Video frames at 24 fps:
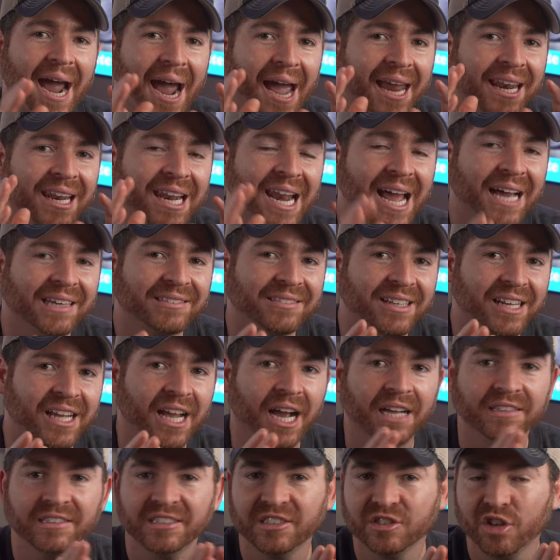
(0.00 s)
And lastly,
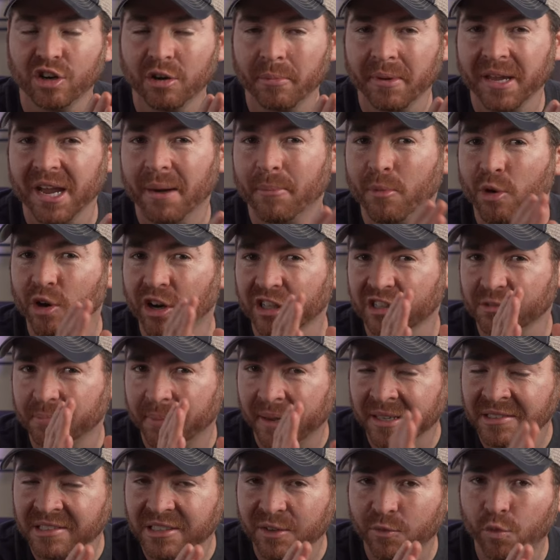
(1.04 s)
and this is gonna be a more
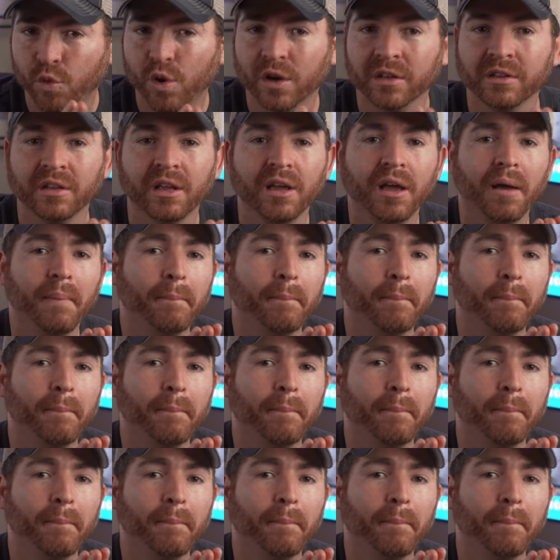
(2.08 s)
expensive one,